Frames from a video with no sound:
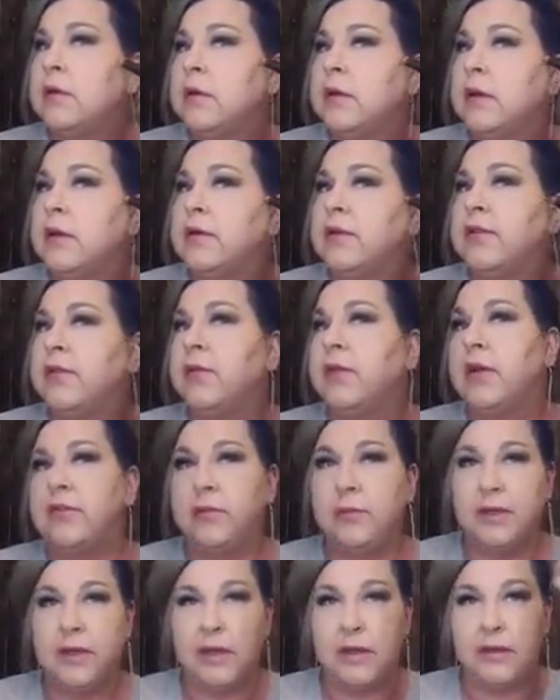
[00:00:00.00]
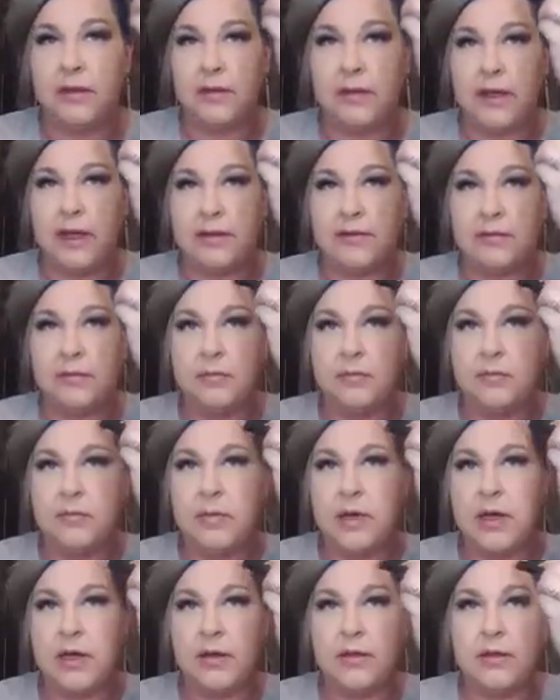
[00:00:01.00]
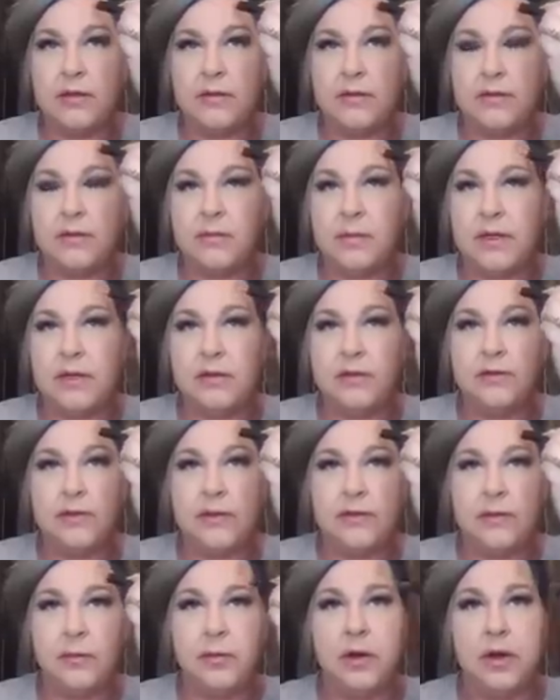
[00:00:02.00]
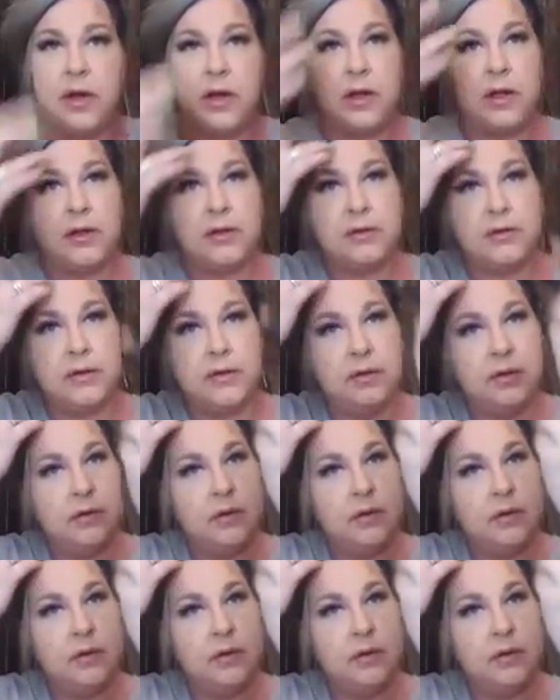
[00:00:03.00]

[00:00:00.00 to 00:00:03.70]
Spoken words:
Guys, if you watch me like the last month, this is my new favorite product,